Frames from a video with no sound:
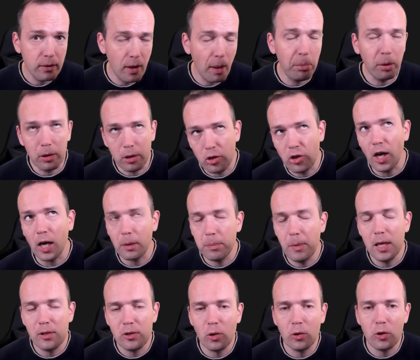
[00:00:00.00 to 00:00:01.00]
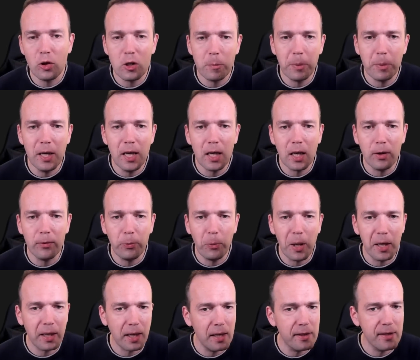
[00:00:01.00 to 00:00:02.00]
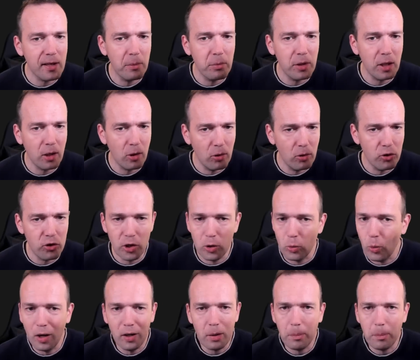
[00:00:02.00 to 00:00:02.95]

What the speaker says: double checkmate, so to speak, if white gets something on g1,